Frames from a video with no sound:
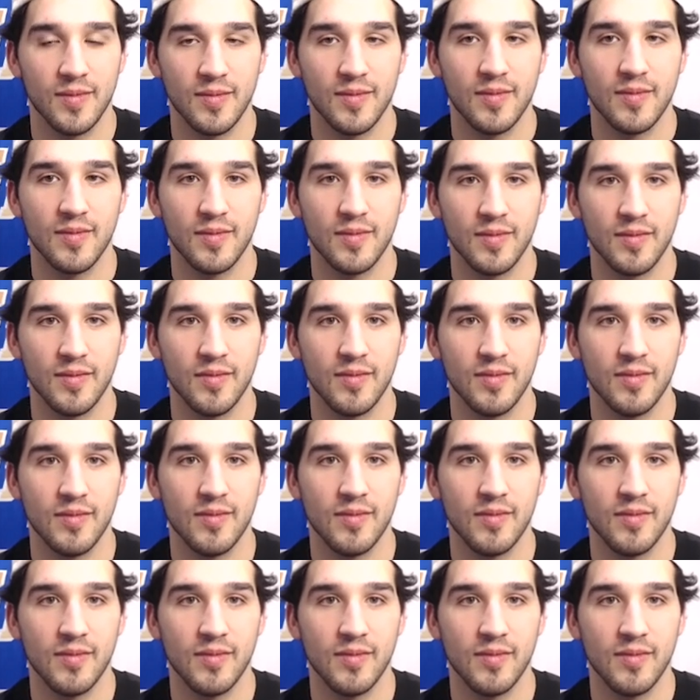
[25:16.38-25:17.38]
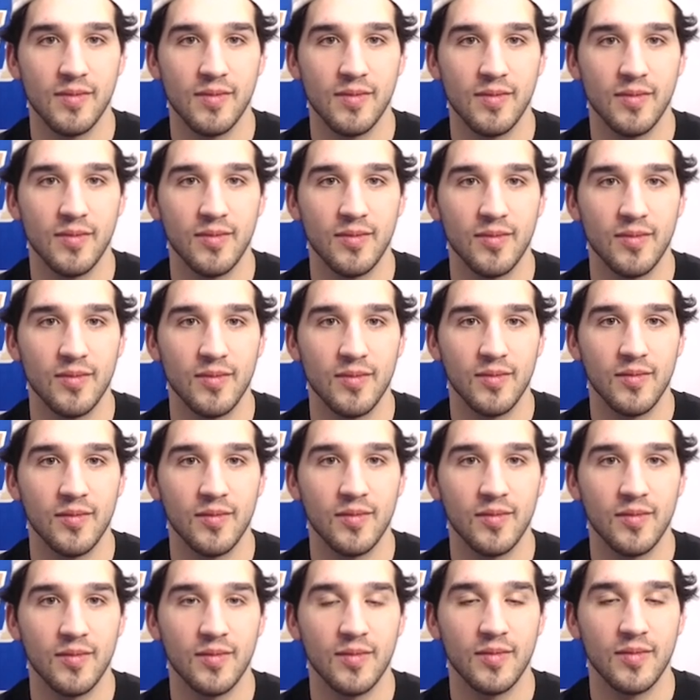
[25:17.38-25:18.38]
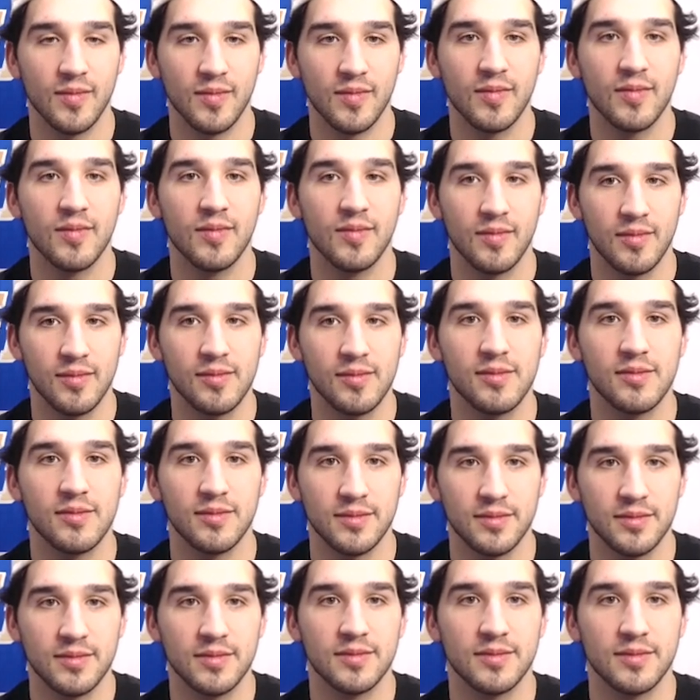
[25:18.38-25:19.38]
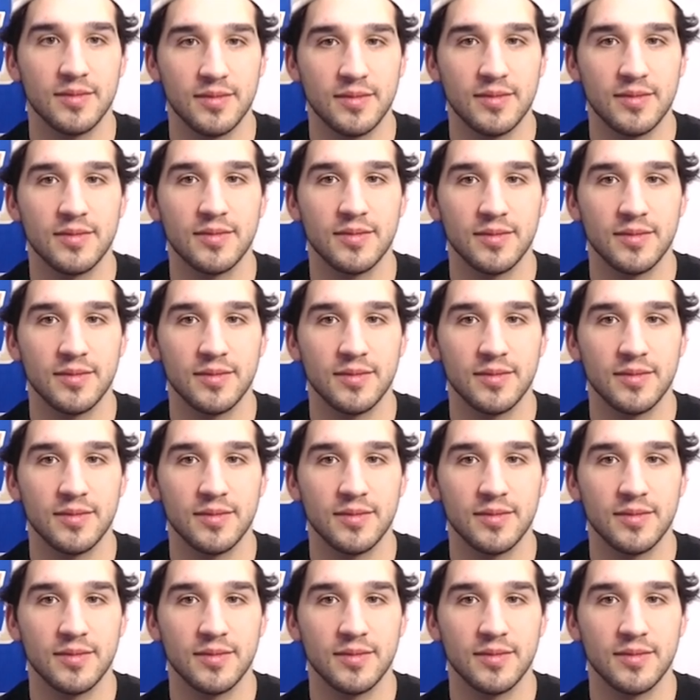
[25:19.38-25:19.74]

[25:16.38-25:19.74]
No words are spoken by the person on screen.